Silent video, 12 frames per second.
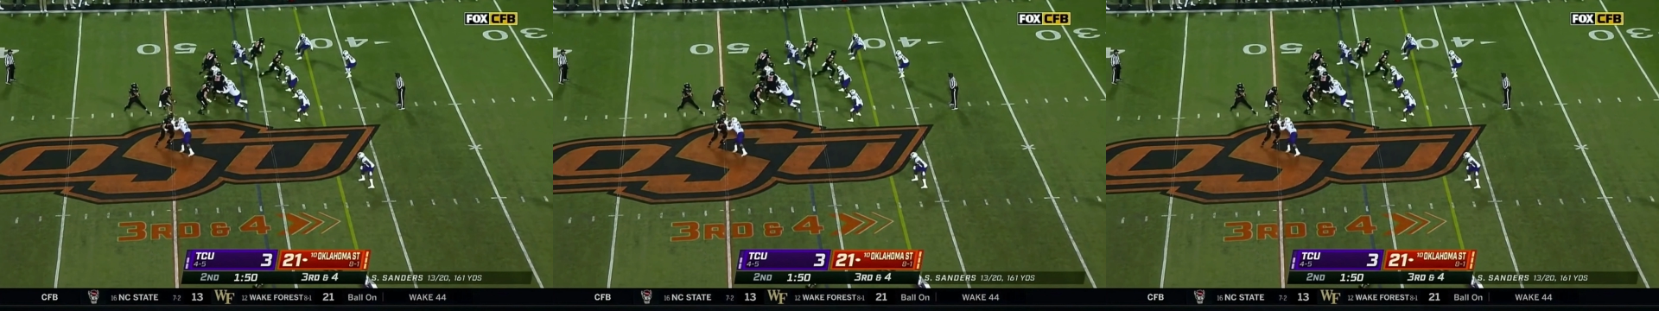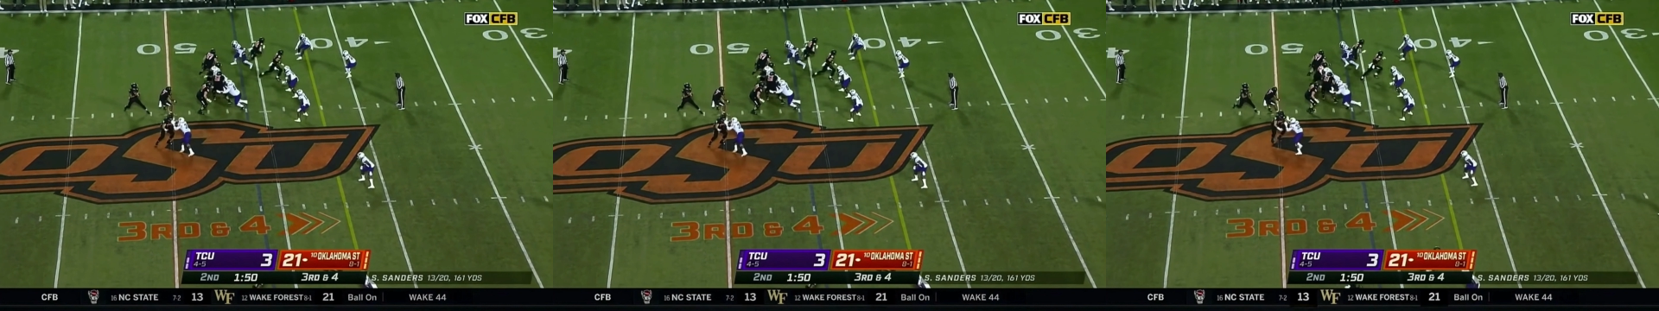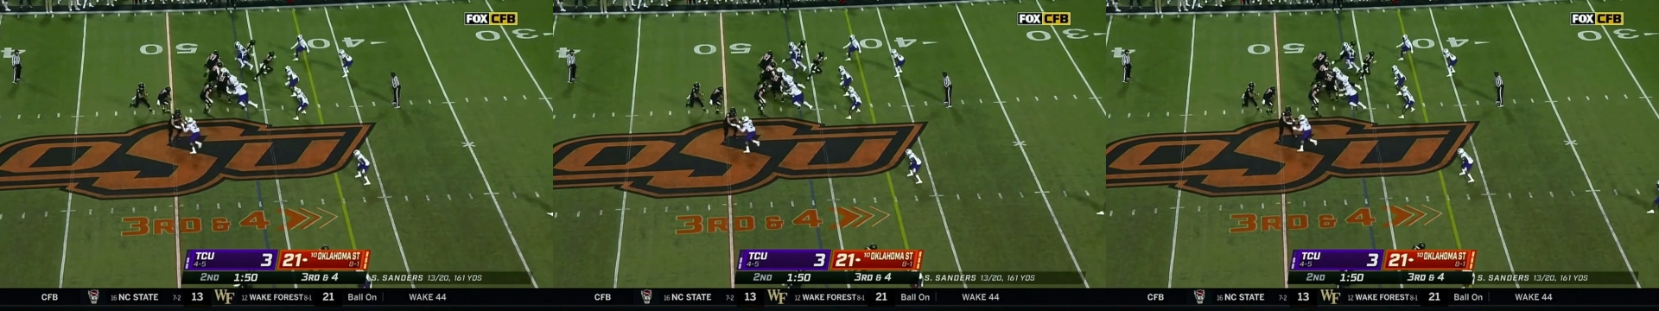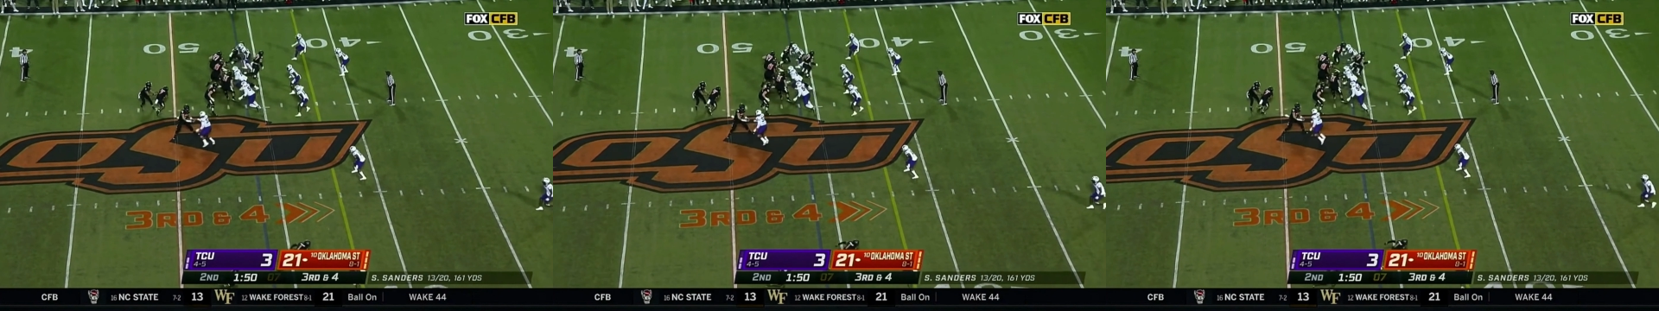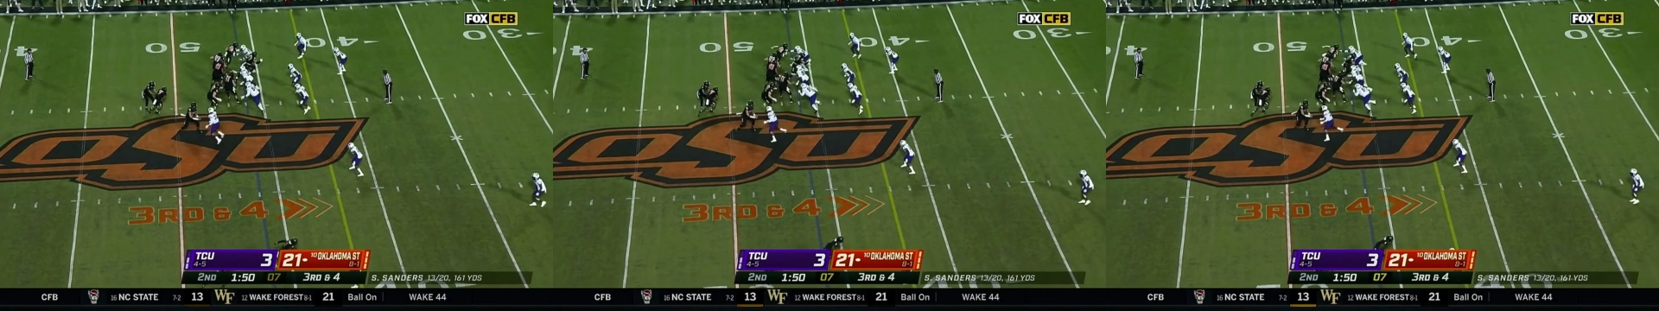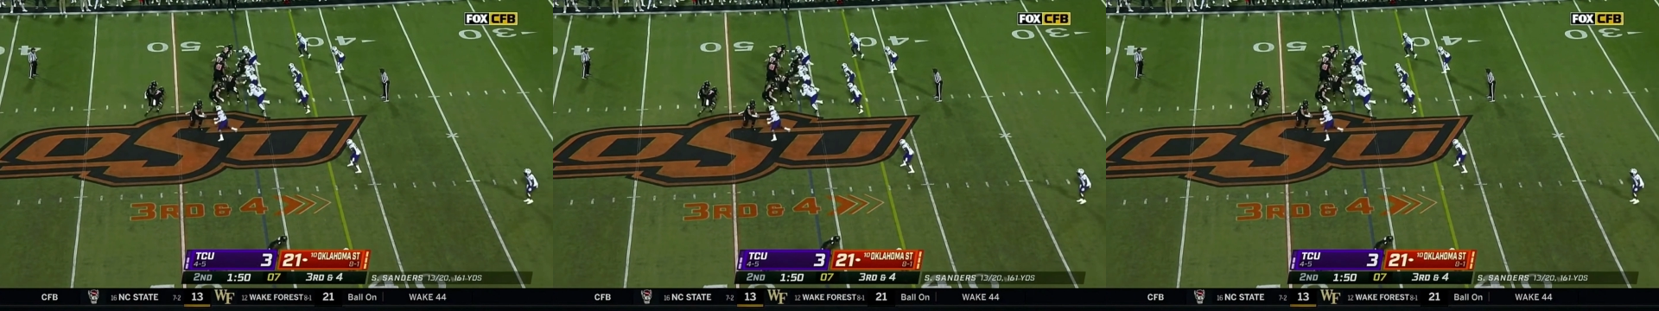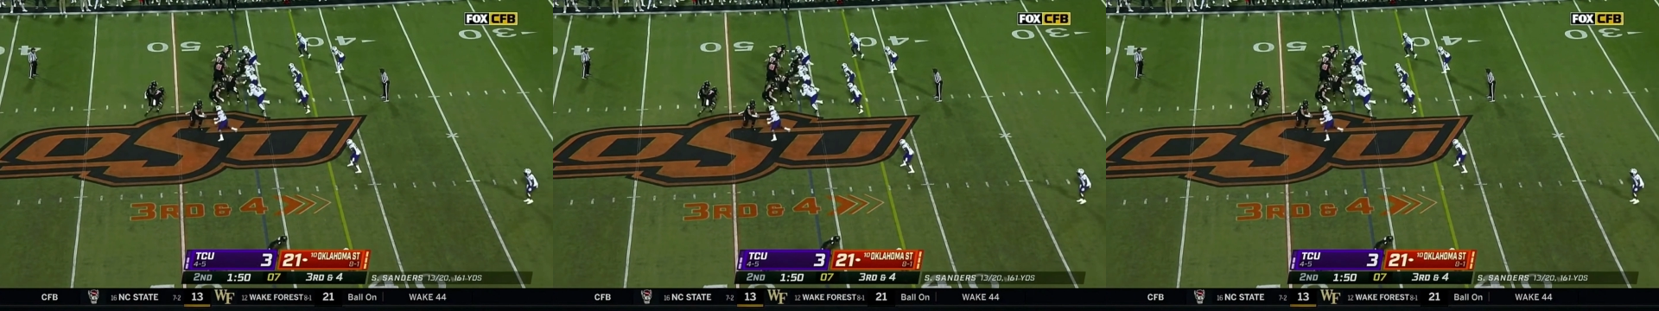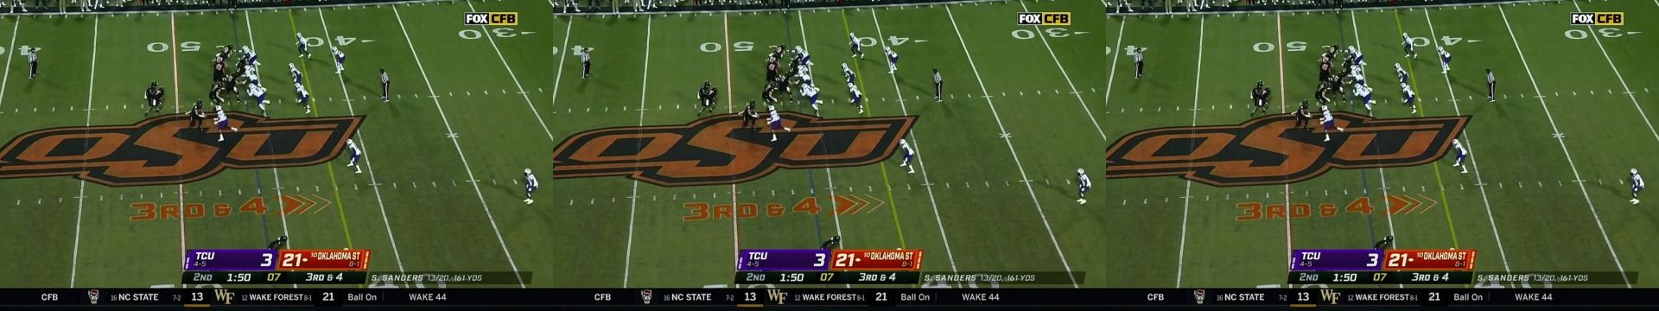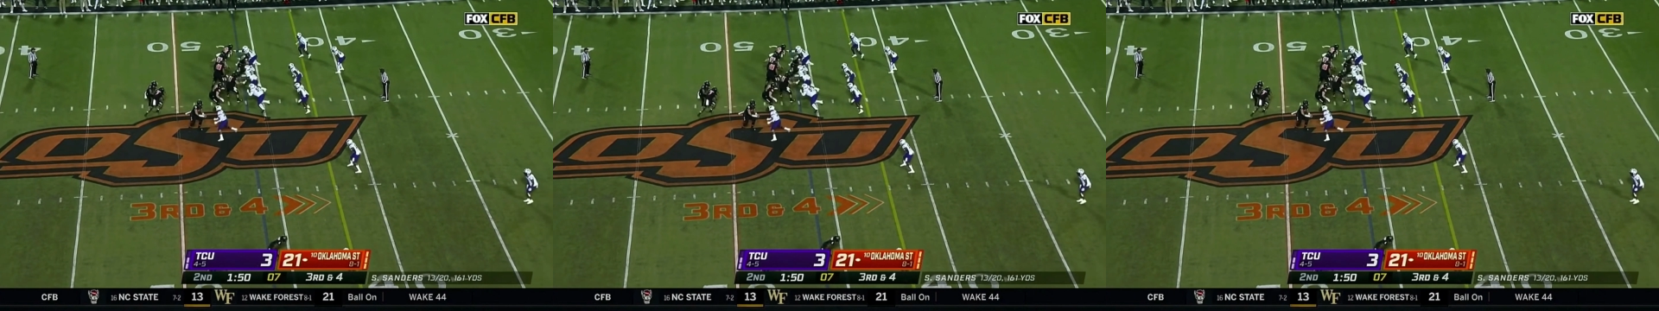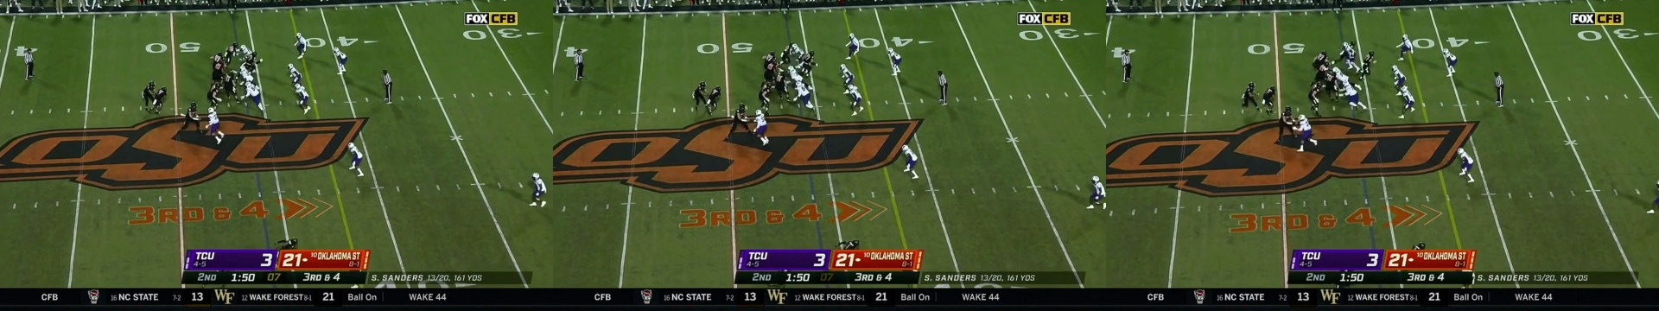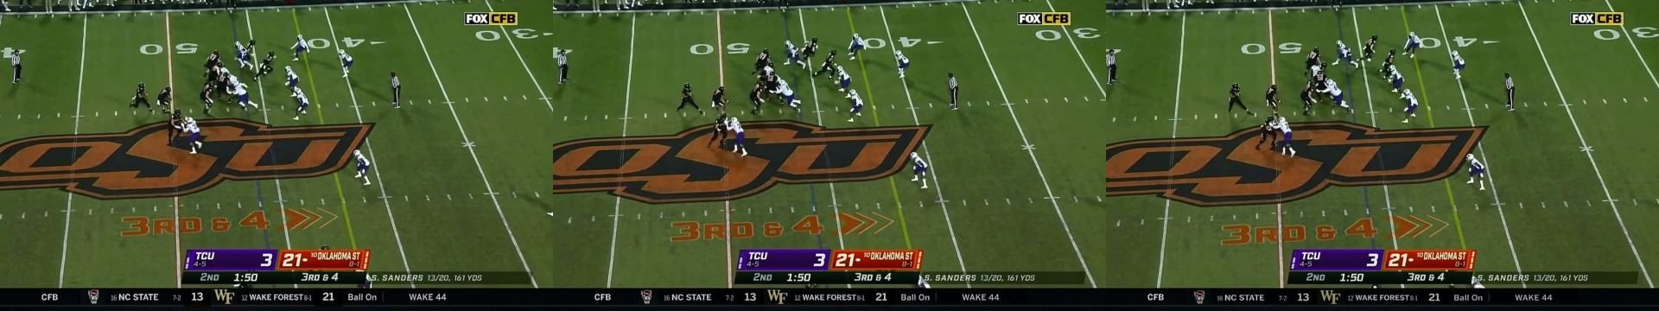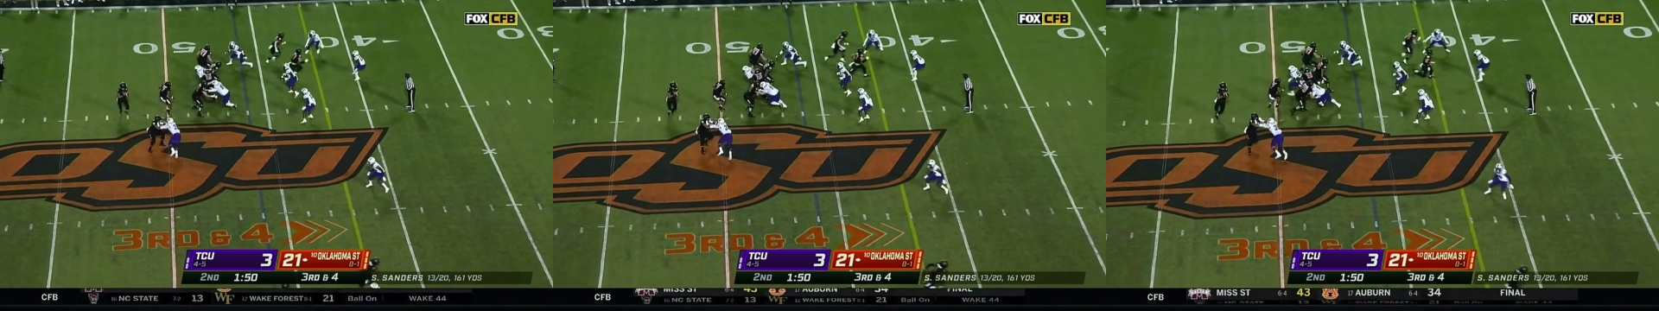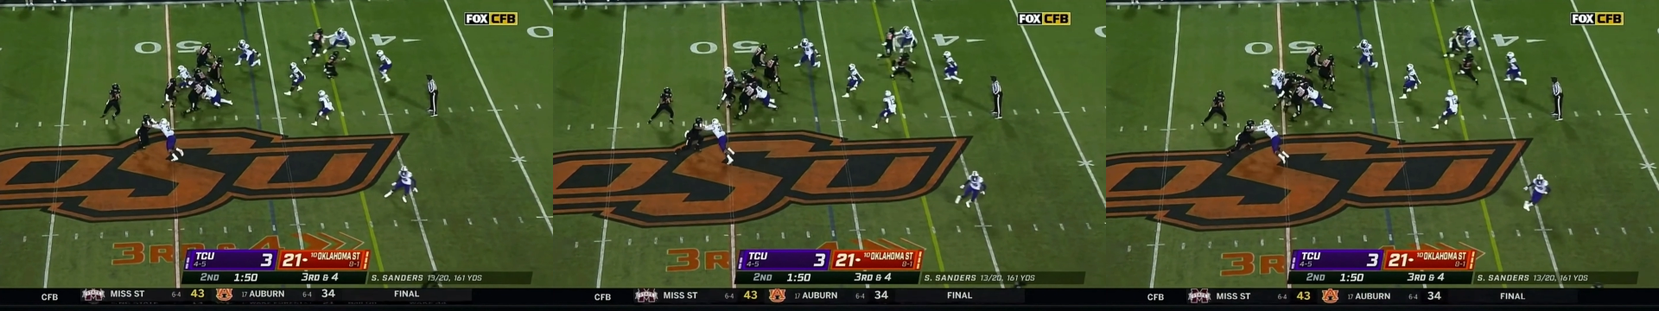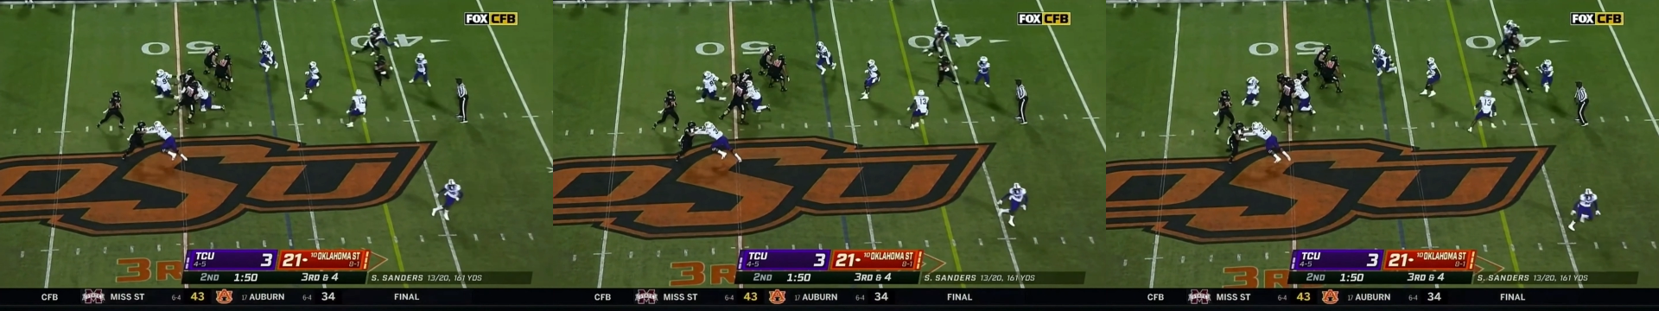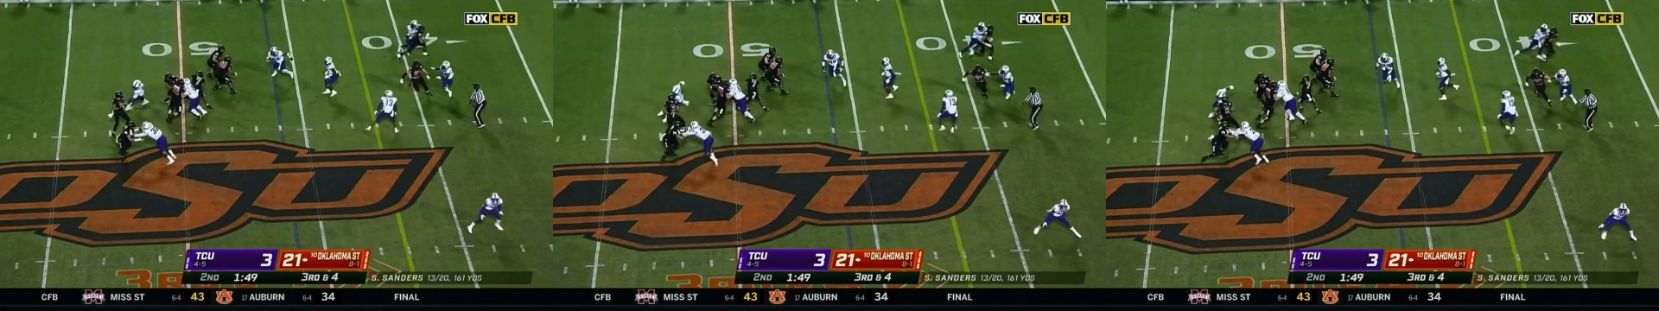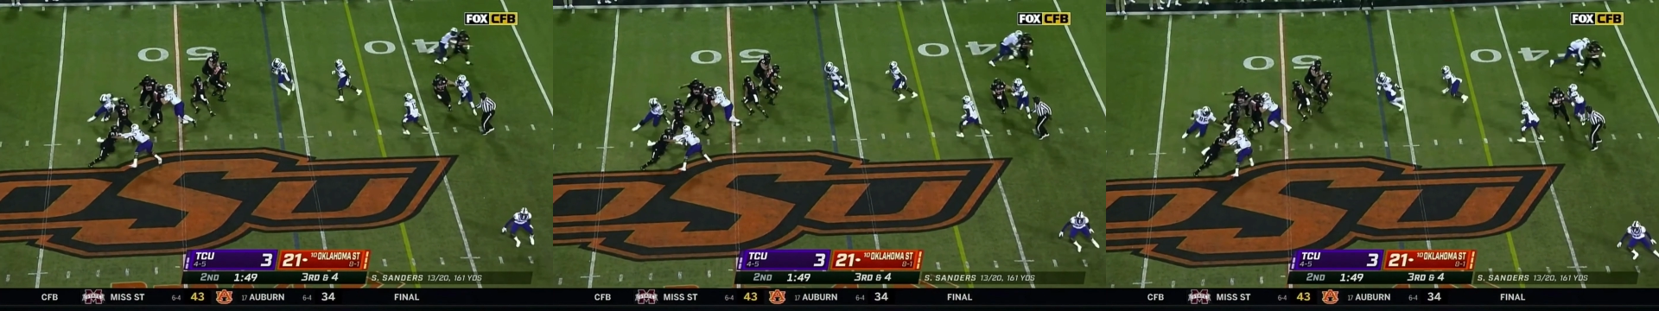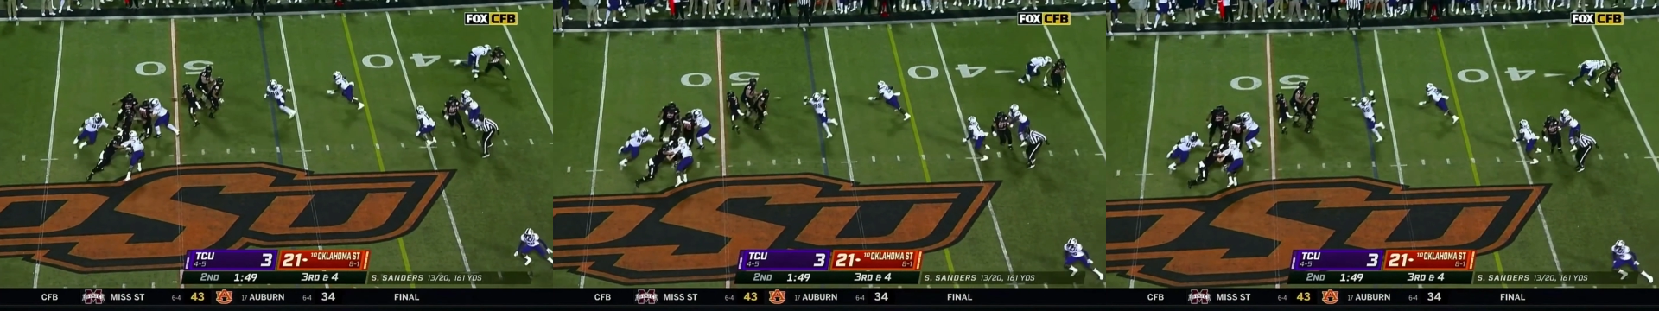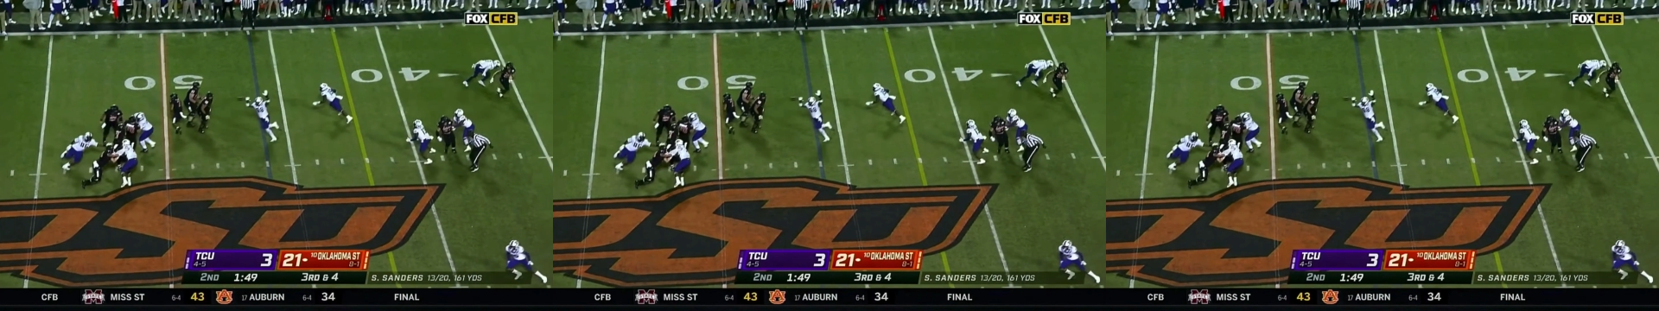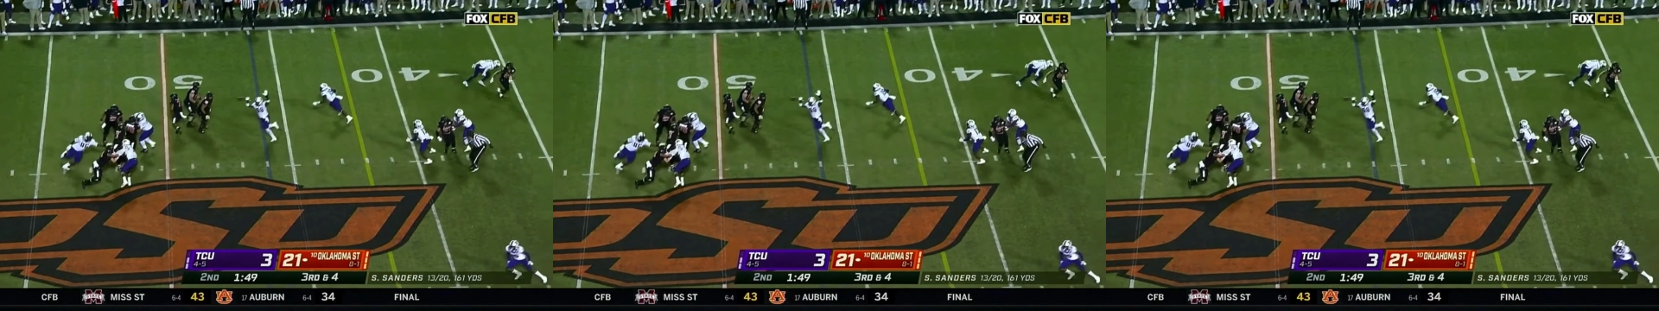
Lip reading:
No face is visible, so there are no lips to read.